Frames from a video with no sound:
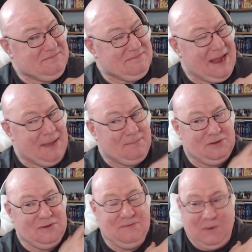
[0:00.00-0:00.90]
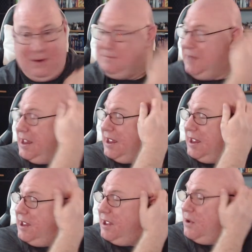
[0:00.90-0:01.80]
Episode 4.
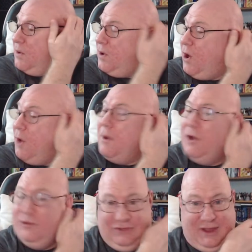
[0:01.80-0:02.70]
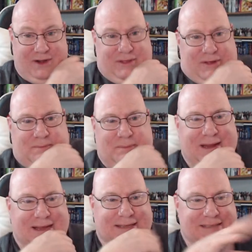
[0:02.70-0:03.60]
We're almost there, though,
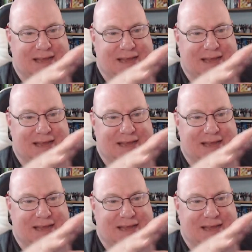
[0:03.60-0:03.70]
because